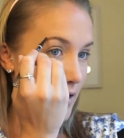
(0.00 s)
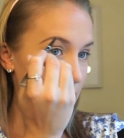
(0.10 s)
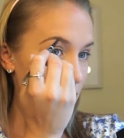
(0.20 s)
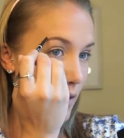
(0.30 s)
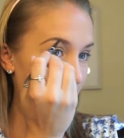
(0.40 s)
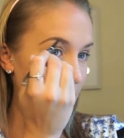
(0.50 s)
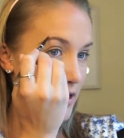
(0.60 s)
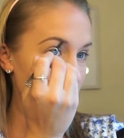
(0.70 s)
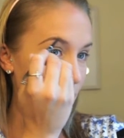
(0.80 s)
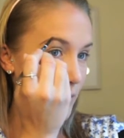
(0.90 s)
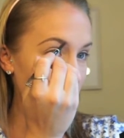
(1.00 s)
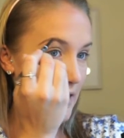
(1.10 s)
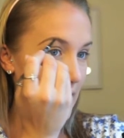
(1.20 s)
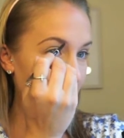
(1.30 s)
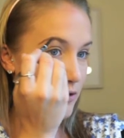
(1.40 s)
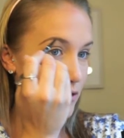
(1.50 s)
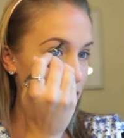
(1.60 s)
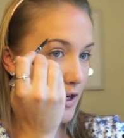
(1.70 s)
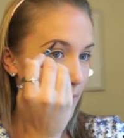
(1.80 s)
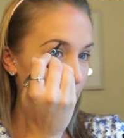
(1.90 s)
So I just go with the natural
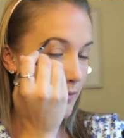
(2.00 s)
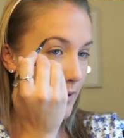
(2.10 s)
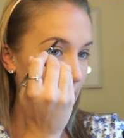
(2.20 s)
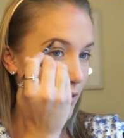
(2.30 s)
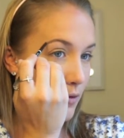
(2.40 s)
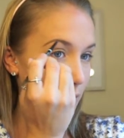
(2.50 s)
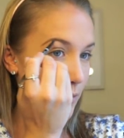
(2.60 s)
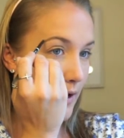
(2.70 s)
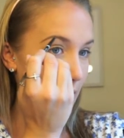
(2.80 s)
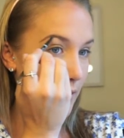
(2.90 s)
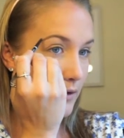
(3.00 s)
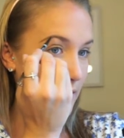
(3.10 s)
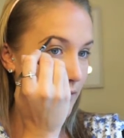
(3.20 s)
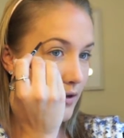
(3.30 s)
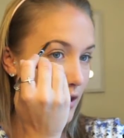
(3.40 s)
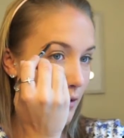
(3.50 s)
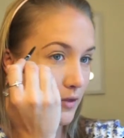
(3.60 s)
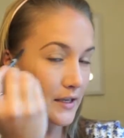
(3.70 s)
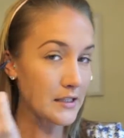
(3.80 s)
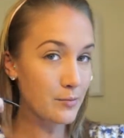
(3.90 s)
shape of my own brow. Even though
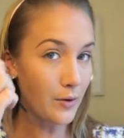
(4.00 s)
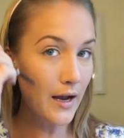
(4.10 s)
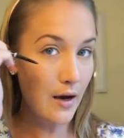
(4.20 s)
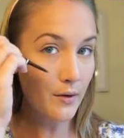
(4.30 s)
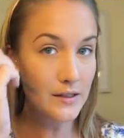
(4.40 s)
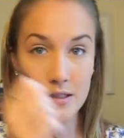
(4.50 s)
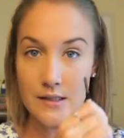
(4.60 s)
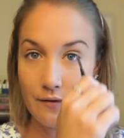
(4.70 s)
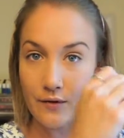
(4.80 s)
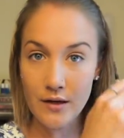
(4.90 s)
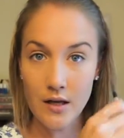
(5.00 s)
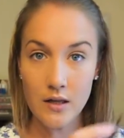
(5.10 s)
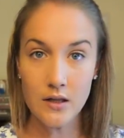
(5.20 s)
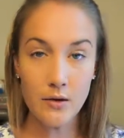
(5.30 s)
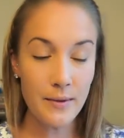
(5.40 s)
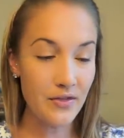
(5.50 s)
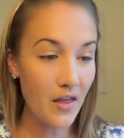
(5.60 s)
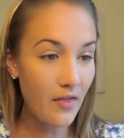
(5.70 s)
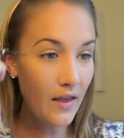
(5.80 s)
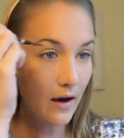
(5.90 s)
this brow is different a little bit
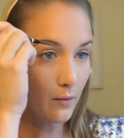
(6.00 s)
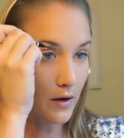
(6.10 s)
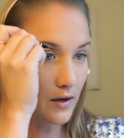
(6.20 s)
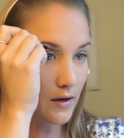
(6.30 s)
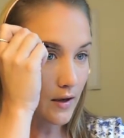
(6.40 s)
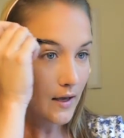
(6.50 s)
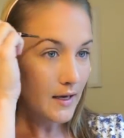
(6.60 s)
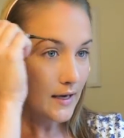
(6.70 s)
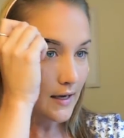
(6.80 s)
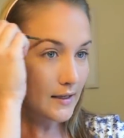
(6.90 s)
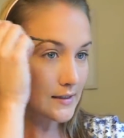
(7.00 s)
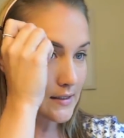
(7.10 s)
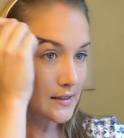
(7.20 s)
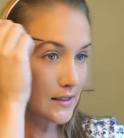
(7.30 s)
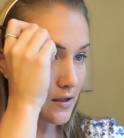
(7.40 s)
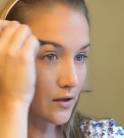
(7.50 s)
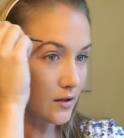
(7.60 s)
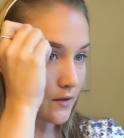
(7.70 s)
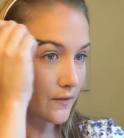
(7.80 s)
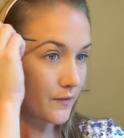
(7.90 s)
than that one, it
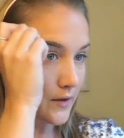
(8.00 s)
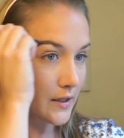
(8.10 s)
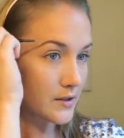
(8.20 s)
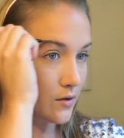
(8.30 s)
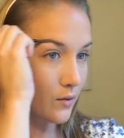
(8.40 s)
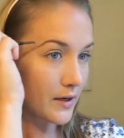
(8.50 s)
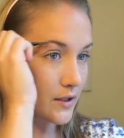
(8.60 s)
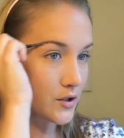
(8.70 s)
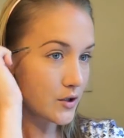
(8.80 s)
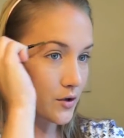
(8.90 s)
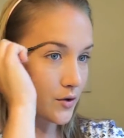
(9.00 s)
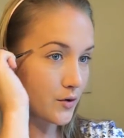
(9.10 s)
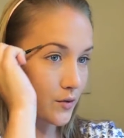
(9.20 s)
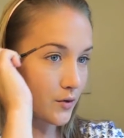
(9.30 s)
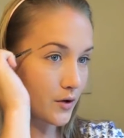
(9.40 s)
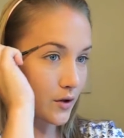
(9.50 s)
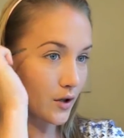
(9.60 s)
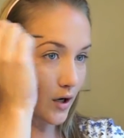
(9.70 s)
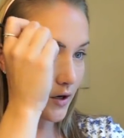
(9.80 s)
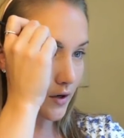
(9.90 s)
still is going to
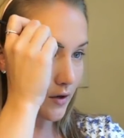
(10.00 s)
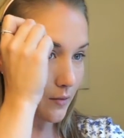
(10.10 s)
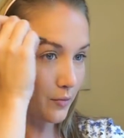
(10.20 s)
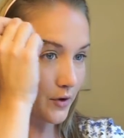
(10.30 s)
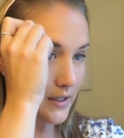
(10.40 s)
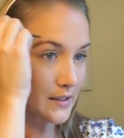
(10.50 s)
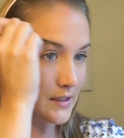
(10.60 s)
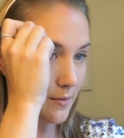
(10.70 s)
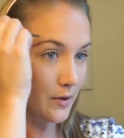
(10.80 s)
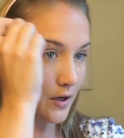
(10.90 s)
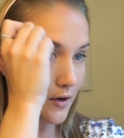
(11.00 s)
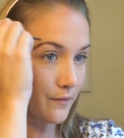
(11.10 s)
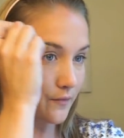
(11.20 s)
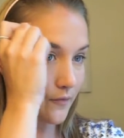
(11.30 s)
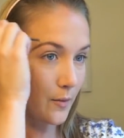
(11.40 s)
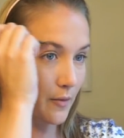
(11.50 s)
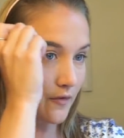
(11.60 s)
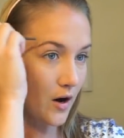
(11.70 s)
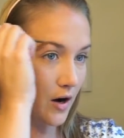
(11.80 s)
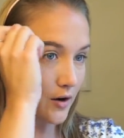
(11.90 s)
look pretty similar from
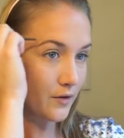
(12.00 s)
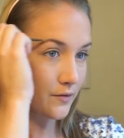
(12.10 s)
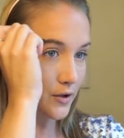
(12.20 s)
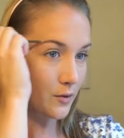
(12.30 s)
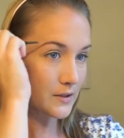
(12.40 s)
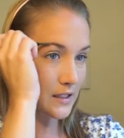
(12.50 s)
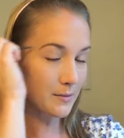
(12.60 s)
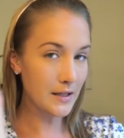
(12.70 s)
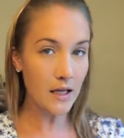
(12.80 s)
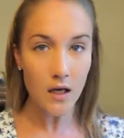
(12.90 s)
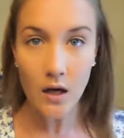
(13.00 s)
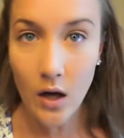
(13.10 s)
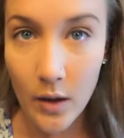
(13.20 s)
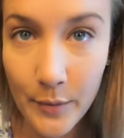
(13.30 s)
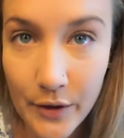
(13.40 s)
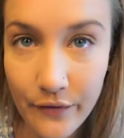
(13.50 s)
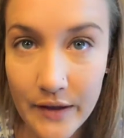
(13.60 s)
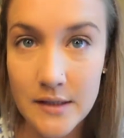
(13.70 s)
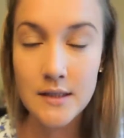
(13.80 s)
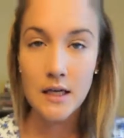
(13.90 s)
afar. No one's going to be like all up in your
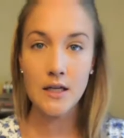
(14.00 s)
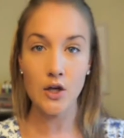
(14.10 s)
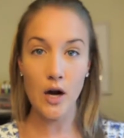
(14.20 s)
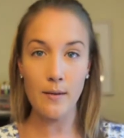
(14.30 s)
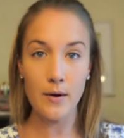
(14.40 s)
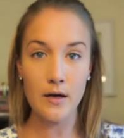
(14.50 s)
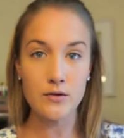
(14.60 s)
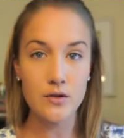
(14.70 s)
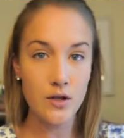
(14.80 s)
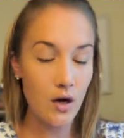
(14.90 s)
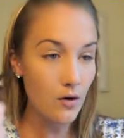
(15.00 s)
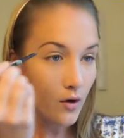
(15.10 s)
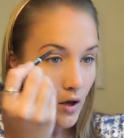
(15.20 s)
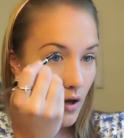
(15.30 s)
face studying your eyebrows. So